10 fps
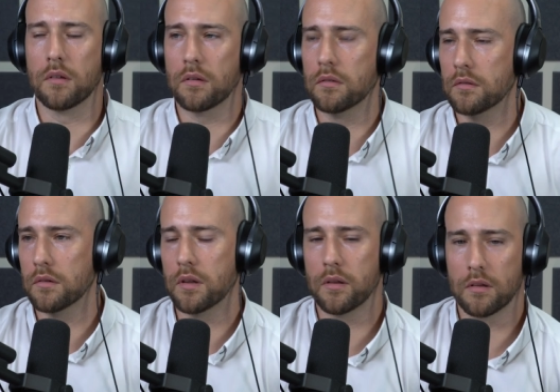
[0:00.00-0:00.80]
Ugh,
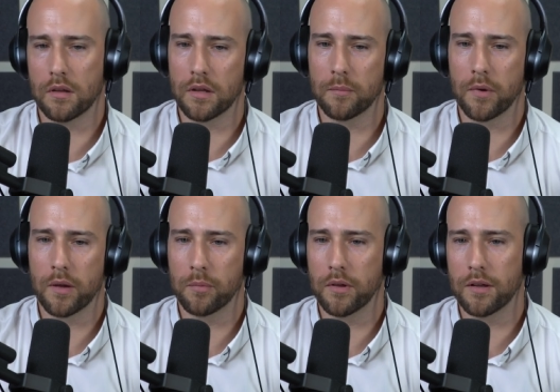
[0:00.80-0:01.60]
get, get hit by
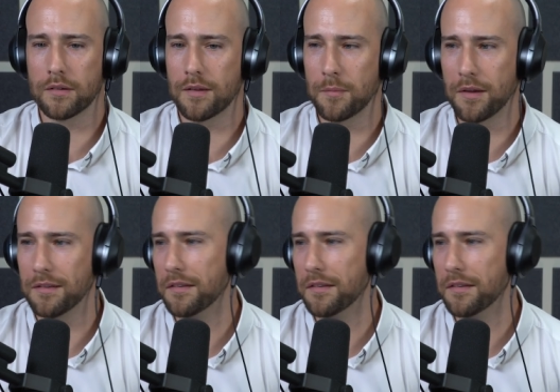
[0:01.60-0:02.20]
a plane come on